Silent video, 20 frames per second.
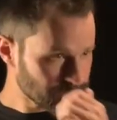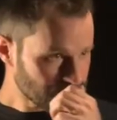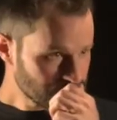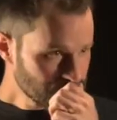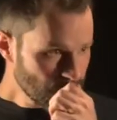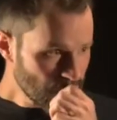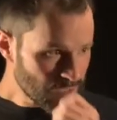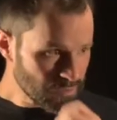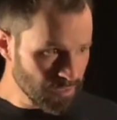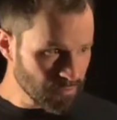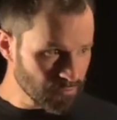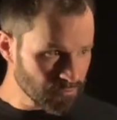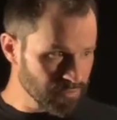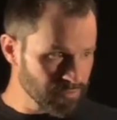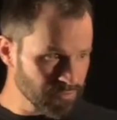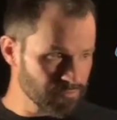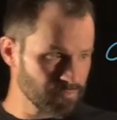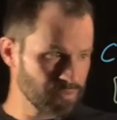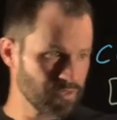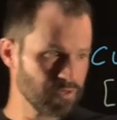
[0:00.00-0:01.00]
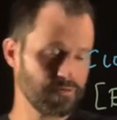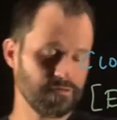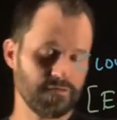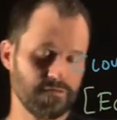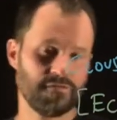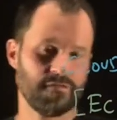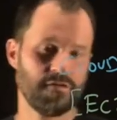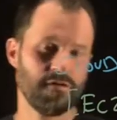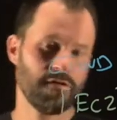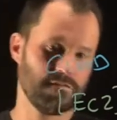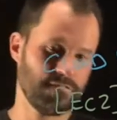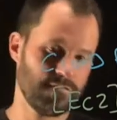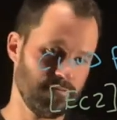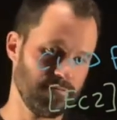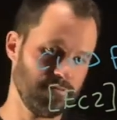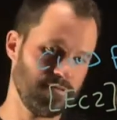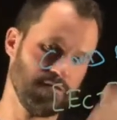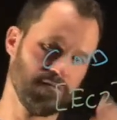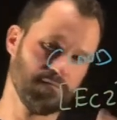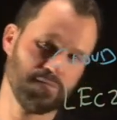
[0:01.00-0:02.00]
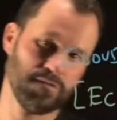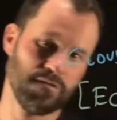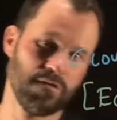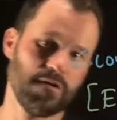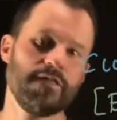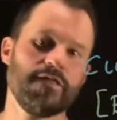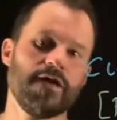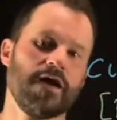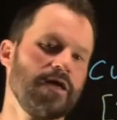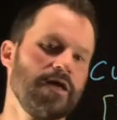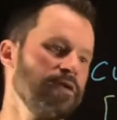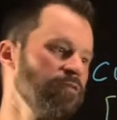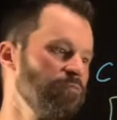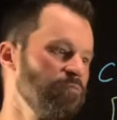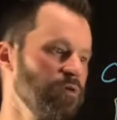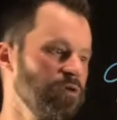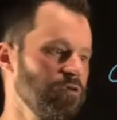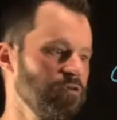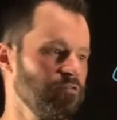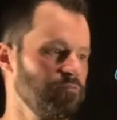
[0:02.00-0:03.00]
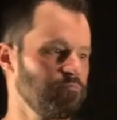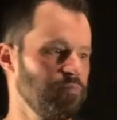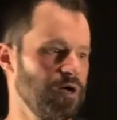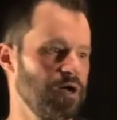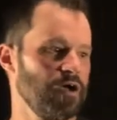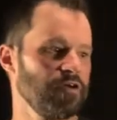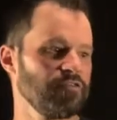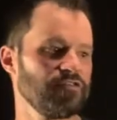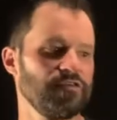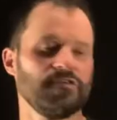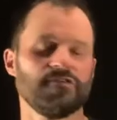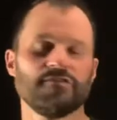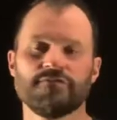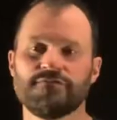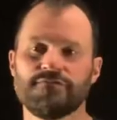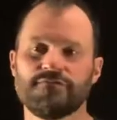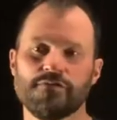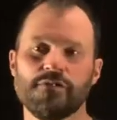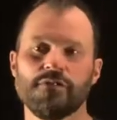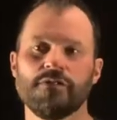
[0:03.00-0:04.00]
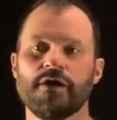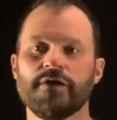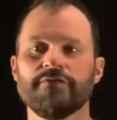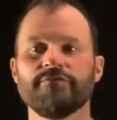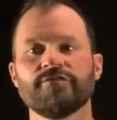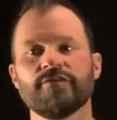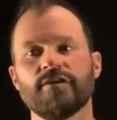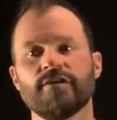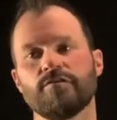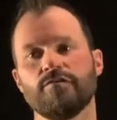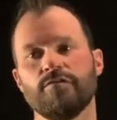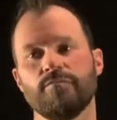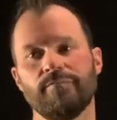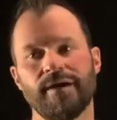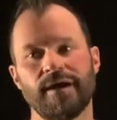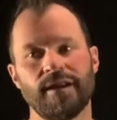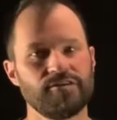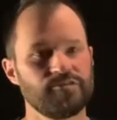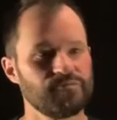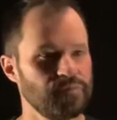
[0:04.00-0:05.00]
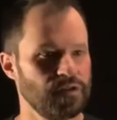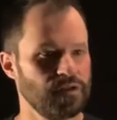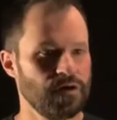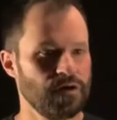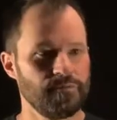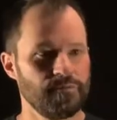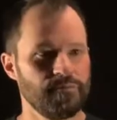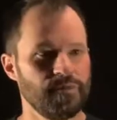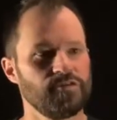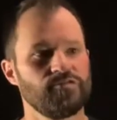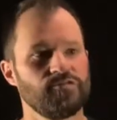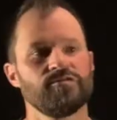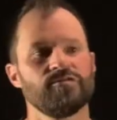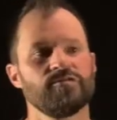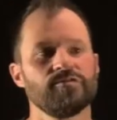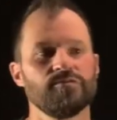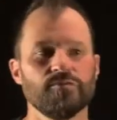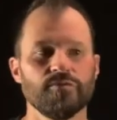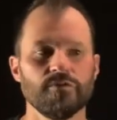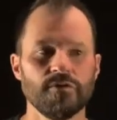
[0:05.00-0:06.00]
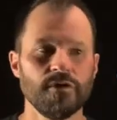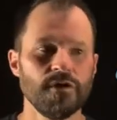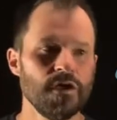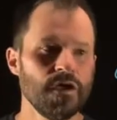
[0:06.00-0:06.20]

Now, the reason we don't use Terraform to deploy that is because Bosh is a full lifecycle management automation tool.